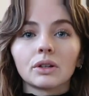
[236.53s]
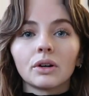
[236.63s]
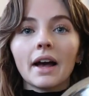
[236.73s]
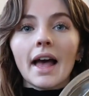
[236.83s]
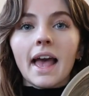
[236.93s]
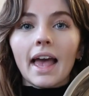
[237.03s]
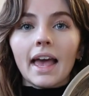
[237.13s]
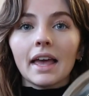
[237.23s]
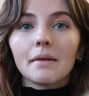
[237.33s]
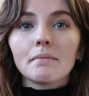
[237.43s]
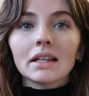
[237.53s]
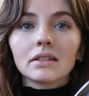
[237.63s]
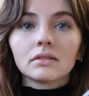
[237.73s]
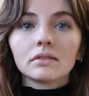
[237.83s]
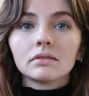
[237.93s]
got a
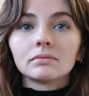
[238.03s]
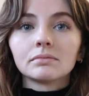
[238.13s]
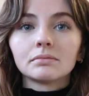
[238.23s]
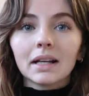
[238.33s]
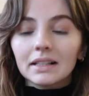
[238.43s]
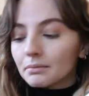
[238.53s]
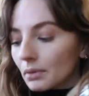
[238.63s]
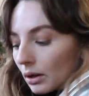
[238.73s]
metal mixing